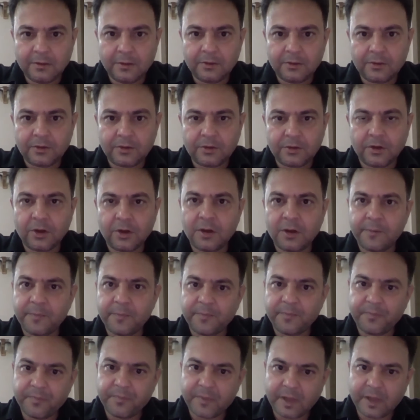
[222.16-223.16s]

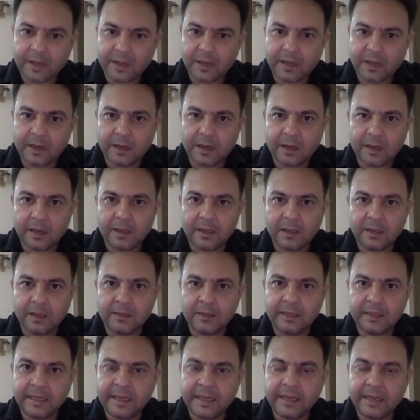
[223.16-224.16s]
So
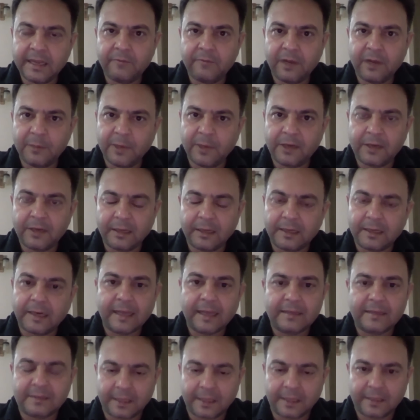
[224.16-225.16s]
they will be
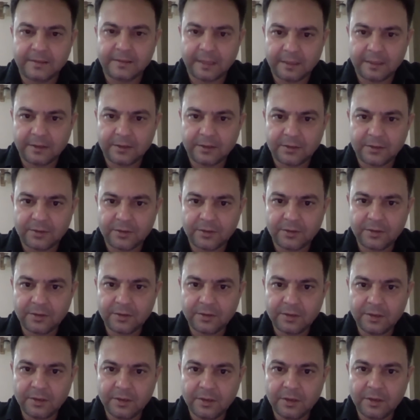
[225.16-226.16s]
treated as citizens.
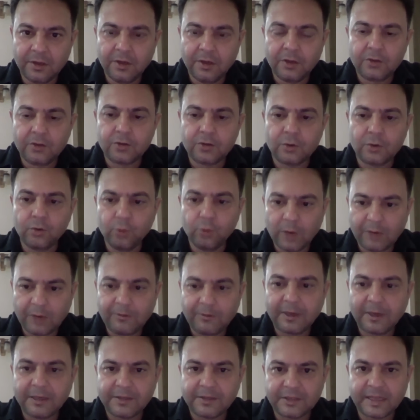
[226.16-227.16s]
So
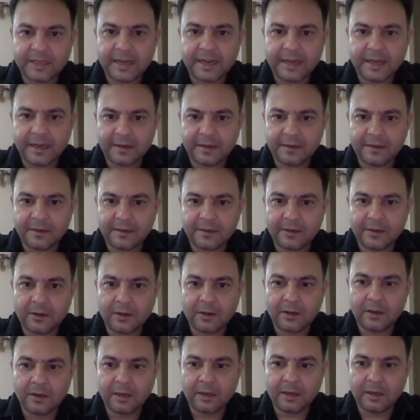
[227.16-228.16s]
whoever is there,
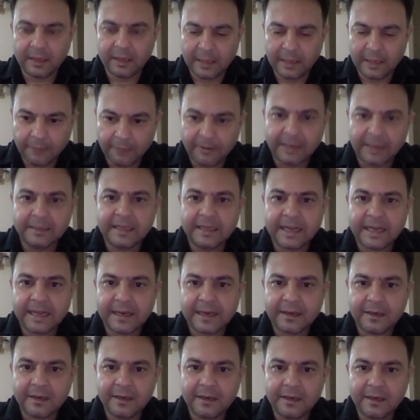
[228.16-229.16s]
living
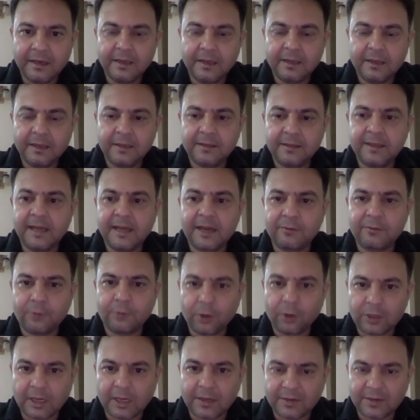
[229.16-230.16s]
there, they are
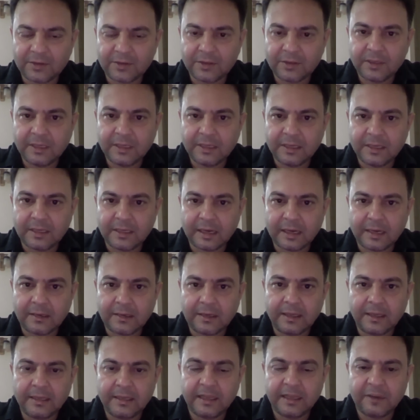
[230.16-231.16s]
voters in the
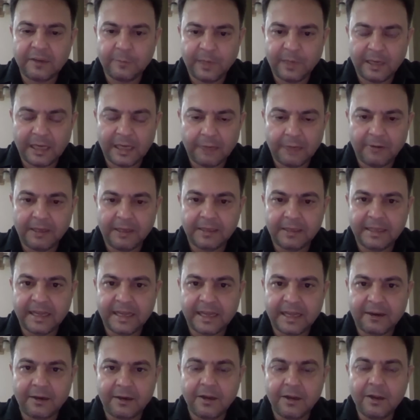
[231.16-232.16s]
country, they have been living
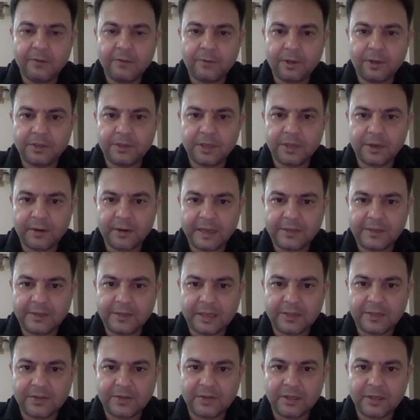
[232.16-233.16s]
there for
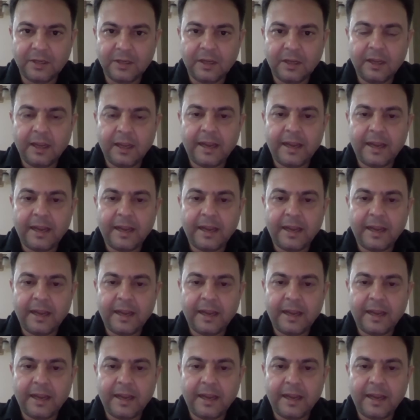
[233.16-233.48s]
generations.